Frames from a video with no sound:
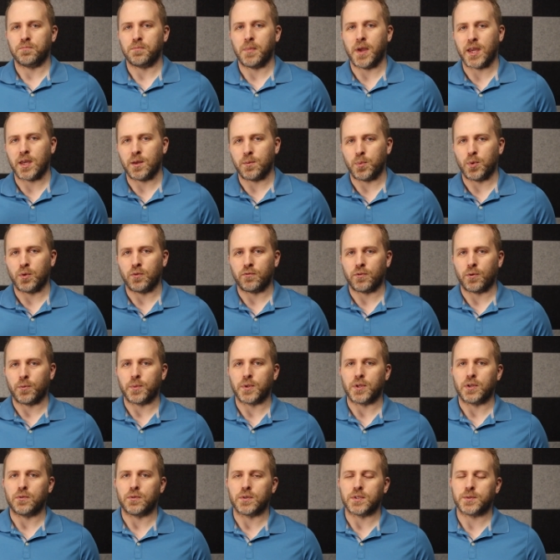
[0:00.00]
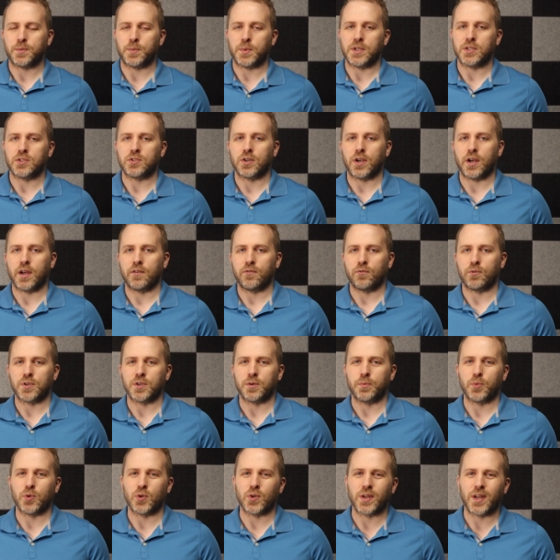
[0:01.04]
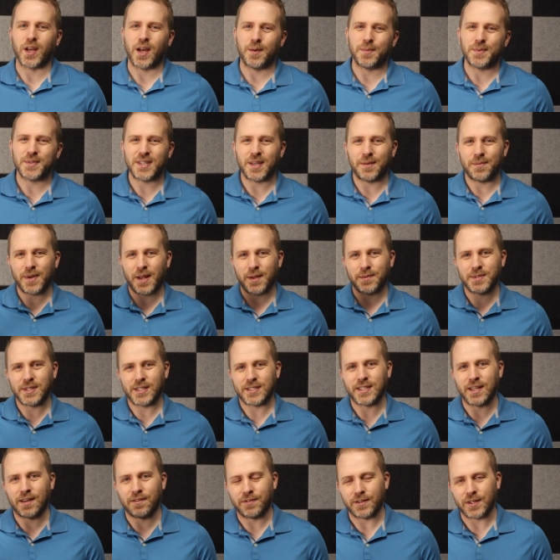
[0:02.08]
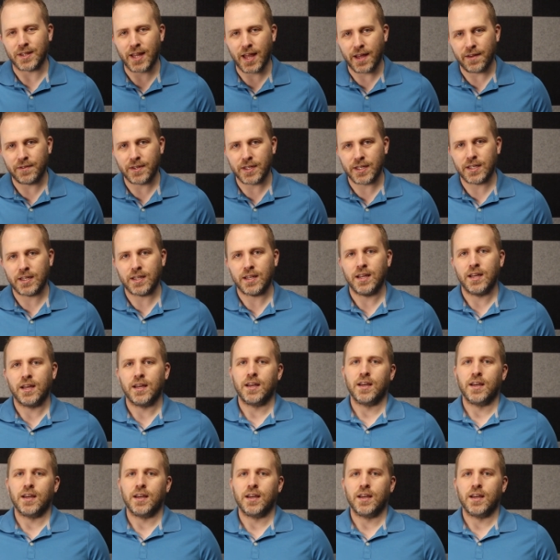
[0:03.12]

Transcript: make it boot from a USB drive when you're booting up. Sometimes it's F11.